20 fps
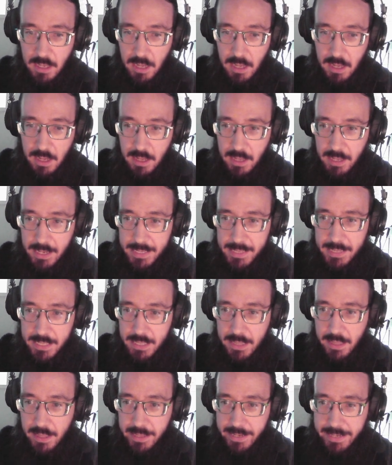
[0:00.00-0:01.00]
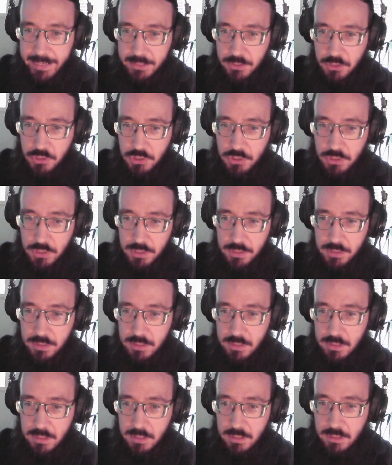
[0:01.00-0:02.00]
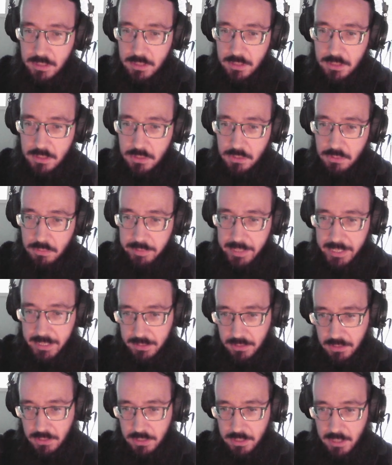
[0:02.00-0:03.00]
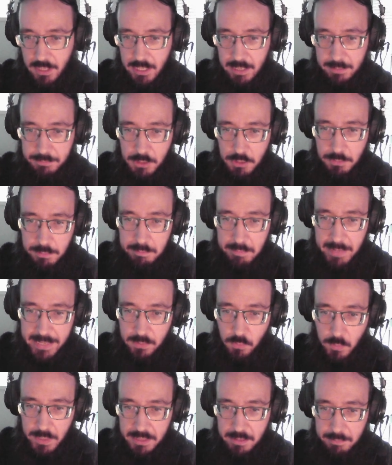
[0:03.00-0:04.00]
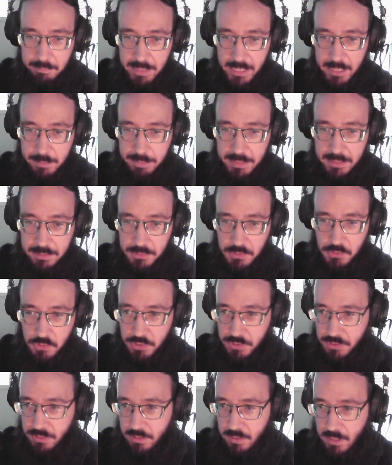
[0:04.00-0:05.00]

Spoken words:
And then that should do it. You might want the mana pills just